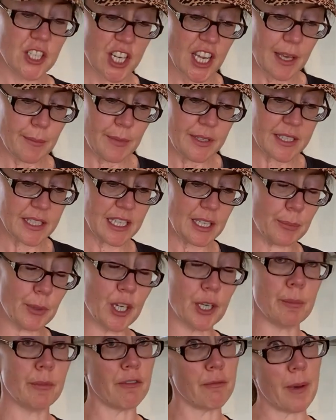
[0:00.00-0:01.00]
jam is at the
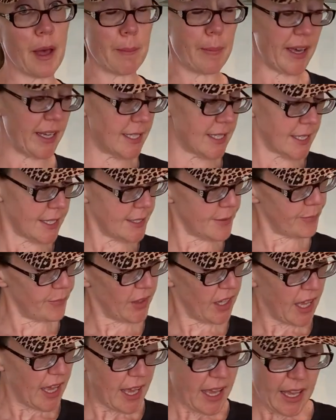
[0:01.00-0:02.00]
bottom of my basin.
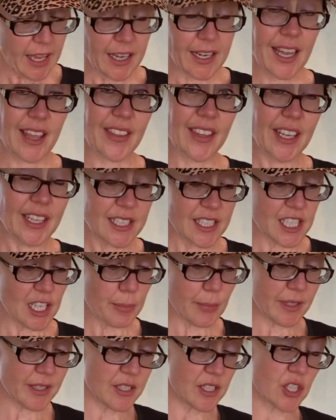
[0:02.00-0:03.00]
And now the next
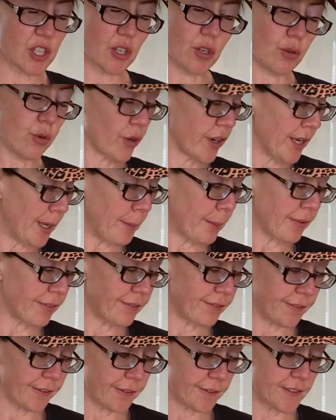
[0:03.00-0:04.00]
step is to cream
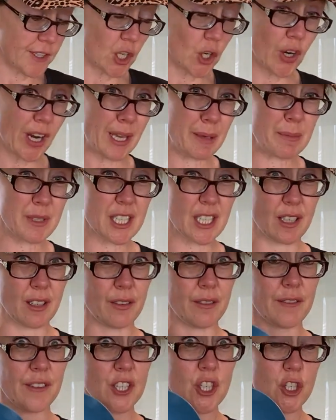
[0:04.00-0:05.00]
50 grams
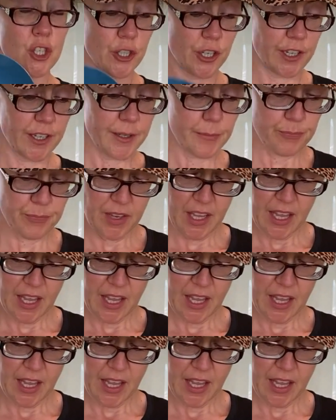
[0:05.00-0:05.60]
of sugar